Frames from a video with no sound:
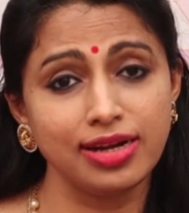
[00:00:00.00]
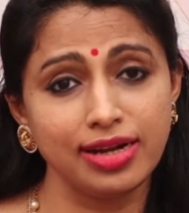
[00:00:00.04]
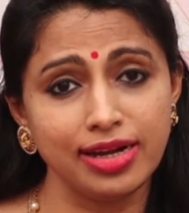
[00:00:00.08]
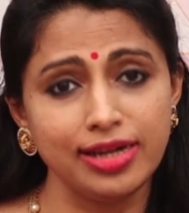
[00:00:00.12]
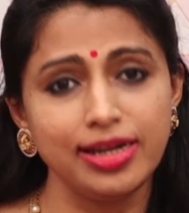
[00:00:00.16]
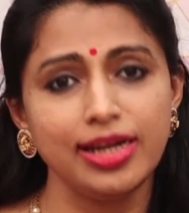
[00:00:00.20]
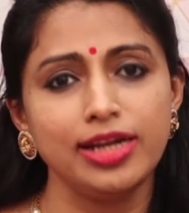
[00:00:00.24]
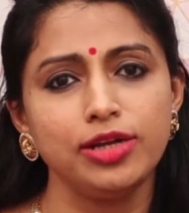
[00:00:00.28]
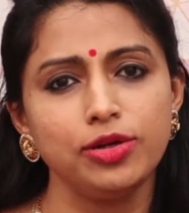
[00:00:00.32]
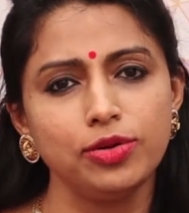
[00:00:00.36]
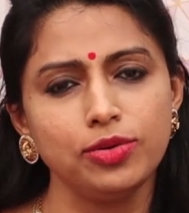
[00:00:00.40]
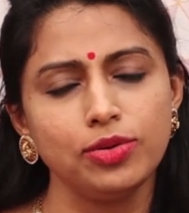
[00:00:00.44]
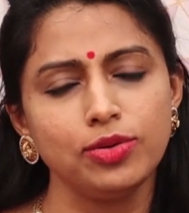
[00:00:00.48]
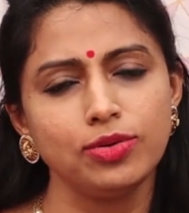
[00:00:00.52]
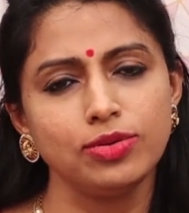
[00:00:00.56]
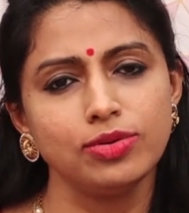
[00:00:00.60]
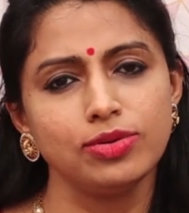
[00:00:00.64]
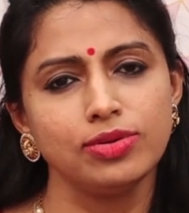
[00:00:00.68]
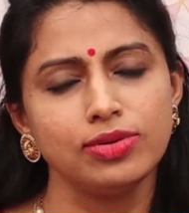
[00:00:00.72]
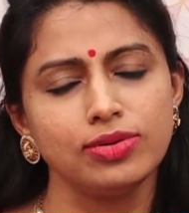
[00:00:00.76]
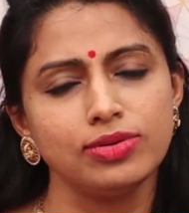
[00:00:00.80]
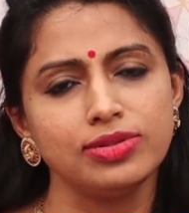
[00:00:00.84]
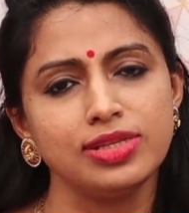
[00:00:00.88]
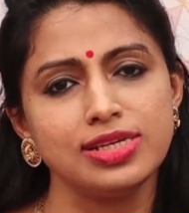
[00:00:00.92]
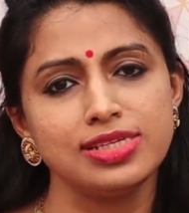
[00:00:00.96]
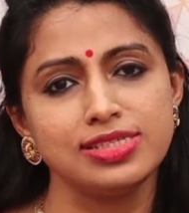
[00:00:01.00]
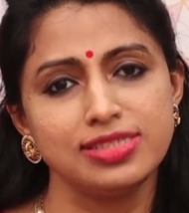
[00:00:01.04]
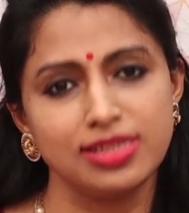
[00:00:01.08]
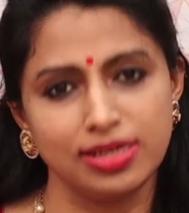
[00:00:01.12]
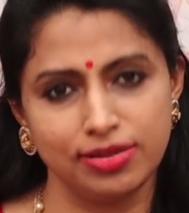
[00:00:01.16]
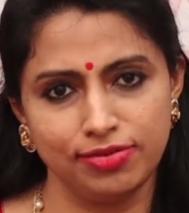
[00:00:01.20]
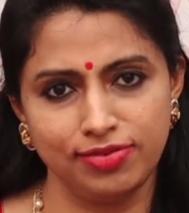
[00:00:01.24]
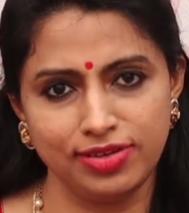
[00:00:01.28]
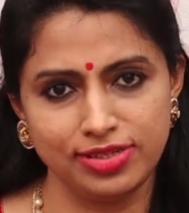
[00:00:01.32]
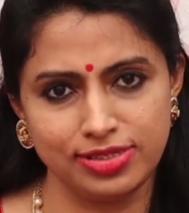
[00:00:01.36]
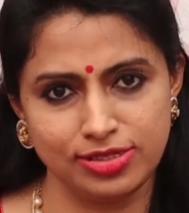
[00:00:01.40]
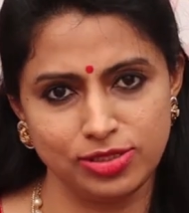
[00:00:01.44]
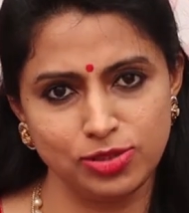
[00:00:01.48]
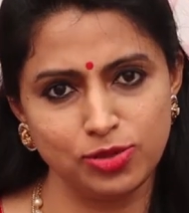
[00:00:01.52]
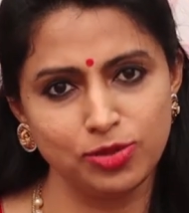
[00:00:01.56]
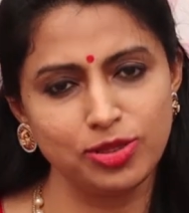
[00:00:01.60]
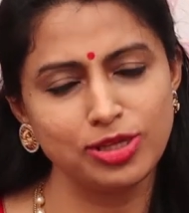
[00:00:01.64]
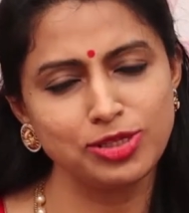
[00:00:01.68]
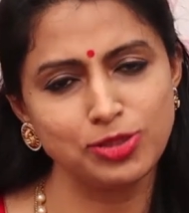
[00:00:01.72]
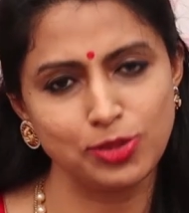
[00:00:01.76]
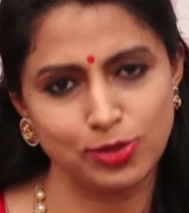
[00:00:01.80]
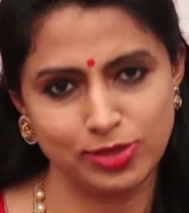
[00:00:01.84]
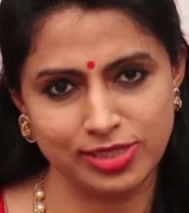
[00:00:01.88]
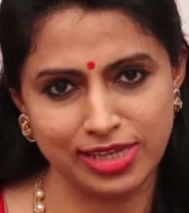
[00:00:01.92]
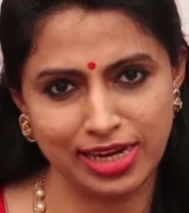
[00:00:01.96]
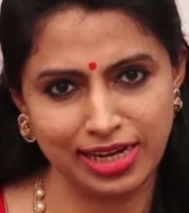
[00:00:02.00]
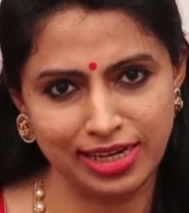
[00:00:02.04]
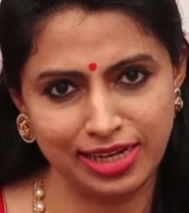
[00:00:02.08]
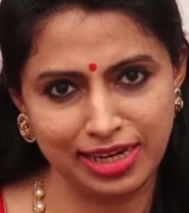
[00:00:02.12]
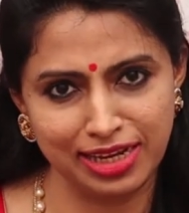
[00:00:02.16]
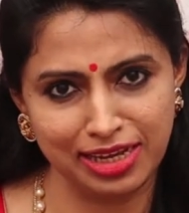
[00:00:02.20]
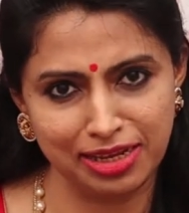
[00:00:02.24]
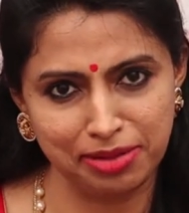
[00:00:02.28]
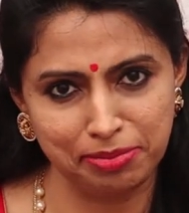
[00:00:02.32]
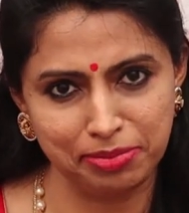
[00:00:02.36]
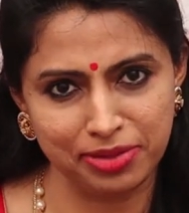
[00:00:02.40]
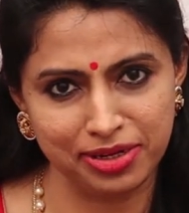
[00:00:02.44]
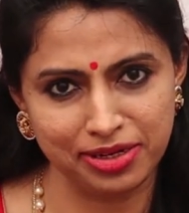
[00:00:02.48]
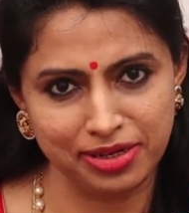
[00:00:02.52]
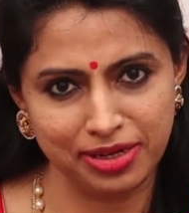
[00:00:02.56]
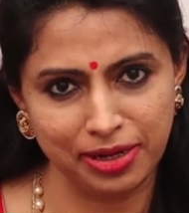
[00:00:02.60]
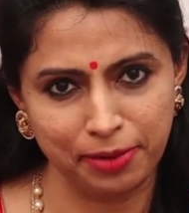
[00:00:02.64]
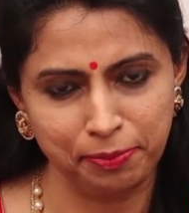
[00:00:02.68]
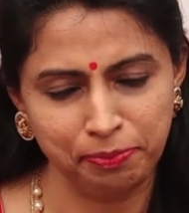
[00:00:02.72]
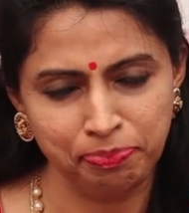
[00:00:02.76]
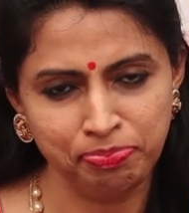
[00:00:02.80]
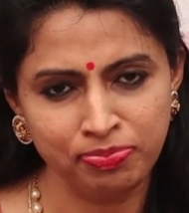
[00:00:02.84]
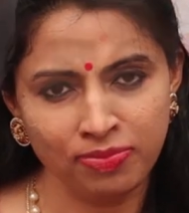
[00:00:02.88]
are ready to do this service to the society anamata.